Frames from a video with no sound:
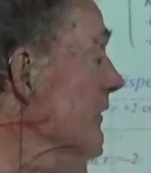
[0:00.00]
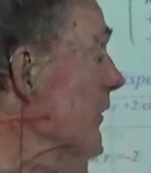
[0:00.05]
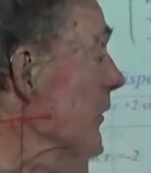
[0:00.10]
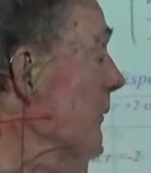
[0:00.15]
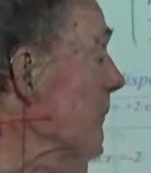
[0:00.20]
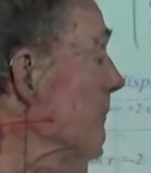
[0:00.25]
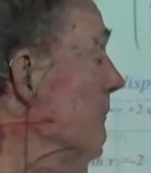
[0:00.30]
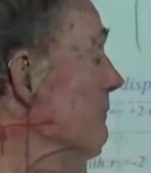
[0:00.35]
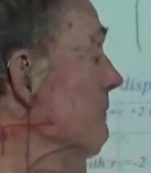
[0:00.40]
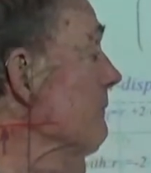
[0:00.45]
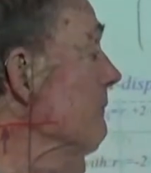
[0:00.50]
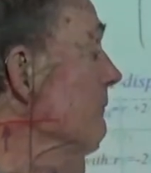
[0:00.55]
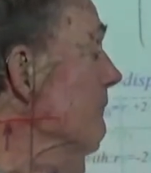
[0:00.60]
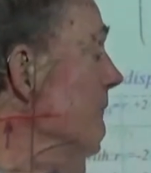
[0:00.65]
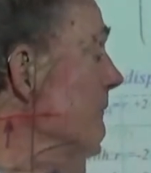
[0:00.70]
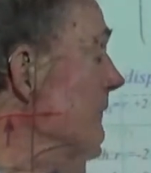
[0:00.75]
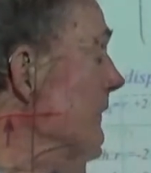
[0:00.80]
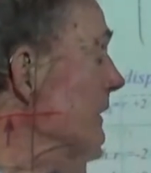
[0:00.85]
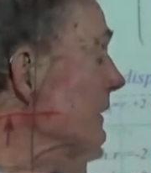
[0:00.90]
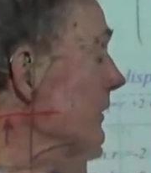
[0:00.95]
slope,
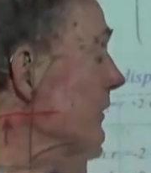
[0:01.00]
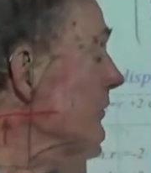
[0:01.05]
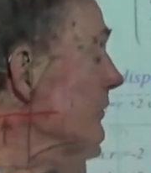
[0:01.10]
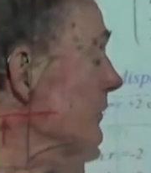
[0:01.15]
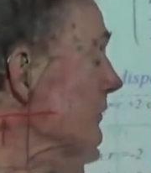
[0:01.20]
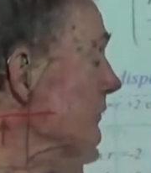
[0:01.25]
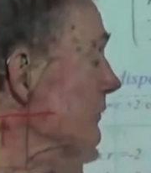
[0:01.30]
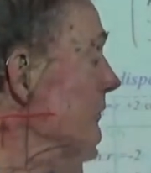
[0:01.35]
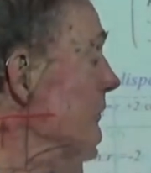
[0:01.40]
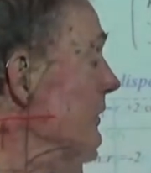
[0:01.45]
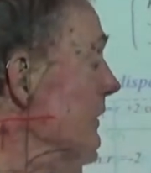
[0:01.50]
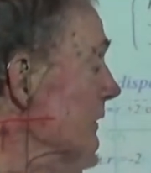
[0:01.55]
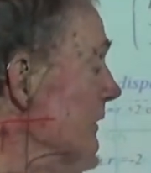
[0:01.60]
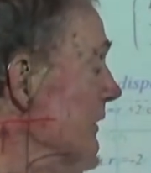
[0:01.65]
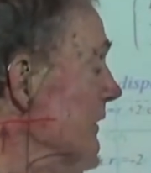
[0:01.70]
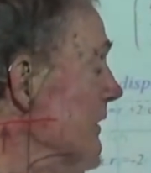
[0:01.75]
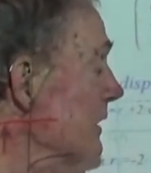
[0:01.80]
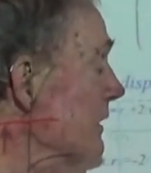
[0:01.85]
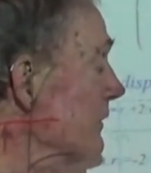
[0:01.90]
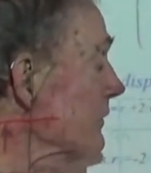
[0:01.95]
at least
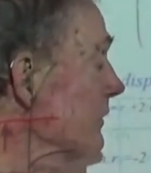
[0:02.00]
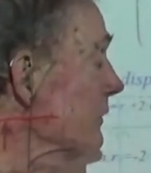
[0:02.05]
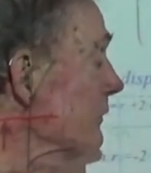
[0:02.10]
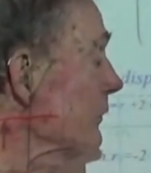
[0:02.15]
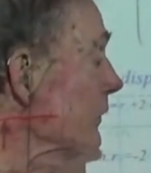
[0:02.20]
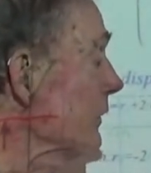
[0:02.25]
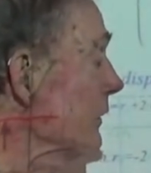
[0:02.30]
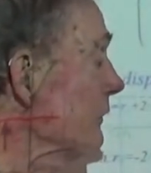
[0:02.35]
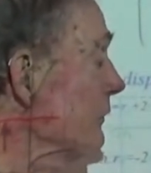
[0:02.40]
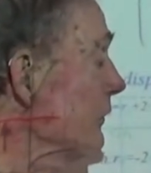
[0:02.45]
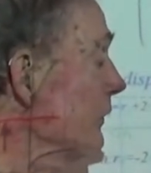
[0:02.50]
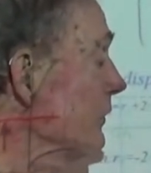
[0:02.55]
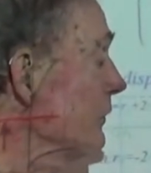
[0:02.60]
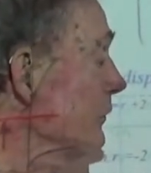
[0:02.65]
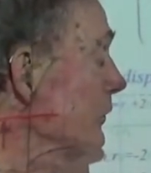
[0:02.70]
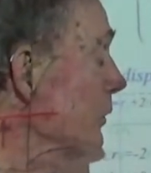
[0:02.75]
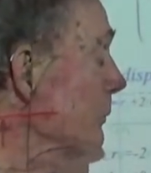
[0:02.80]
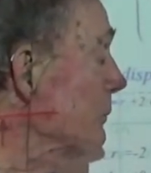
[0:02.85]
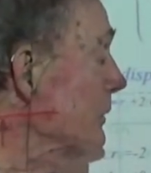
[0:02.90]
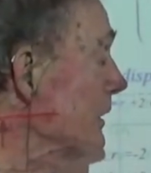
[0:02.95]
nearly constant for the
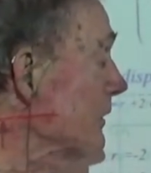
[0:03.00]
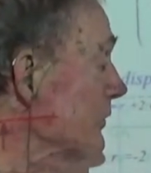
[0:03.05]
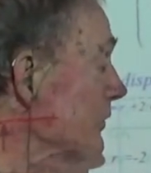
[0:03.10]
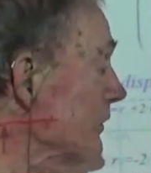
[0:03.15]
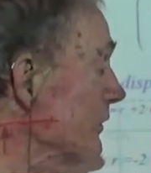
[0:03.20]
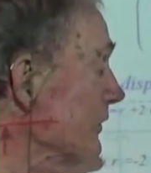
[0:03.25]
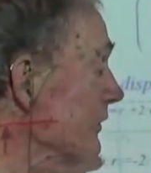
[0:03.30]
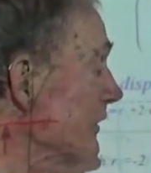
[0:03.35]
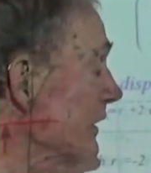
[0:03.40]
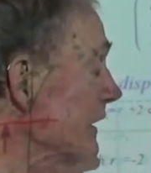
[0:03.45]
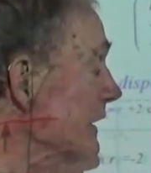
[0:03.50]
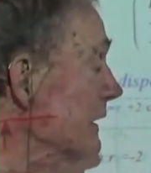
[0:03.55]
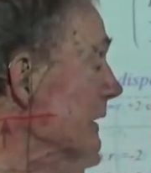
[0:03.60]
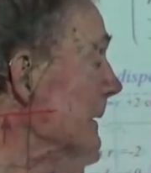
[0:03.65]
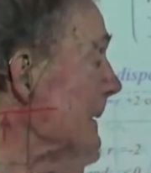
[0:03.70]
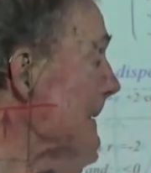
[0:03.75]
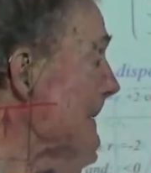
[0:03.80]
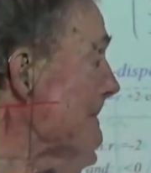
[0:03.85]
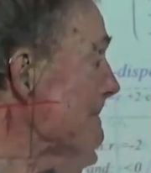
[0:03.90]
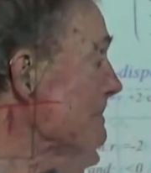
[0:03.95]
first few pixels there.
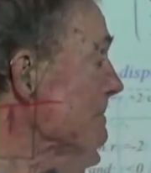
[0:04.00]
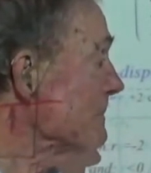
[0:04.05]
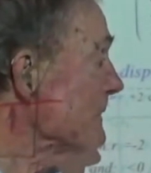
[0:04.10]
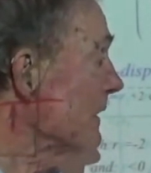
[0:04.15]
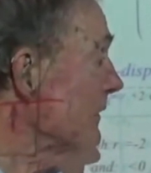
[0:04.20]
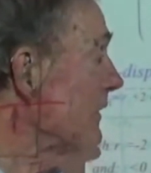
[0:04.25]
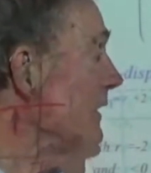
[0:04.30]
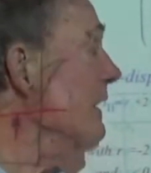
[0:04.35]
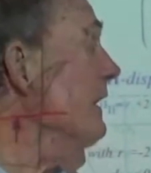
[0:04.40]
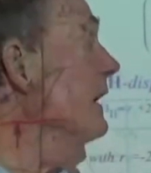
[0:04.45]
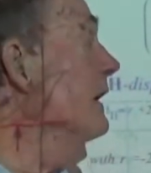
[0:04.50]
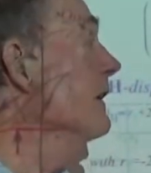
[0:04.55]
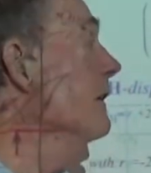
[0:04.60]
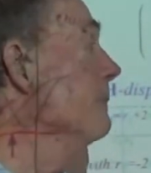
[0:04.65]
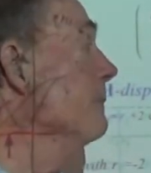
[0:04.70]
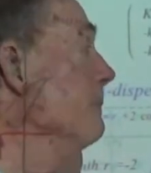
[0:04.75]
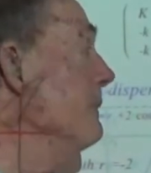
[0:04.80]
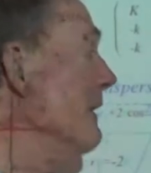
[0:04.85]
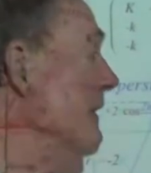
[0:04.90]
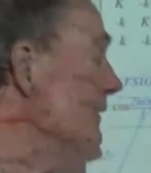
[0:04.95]
Then
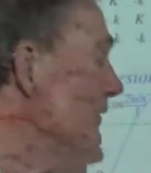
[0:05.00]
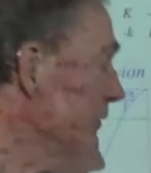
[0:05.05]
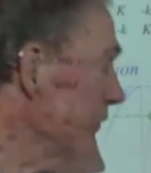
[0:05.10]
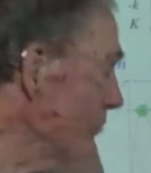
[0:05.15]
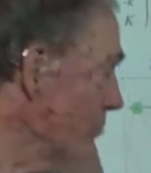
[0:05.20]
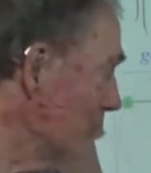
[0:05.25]
it bends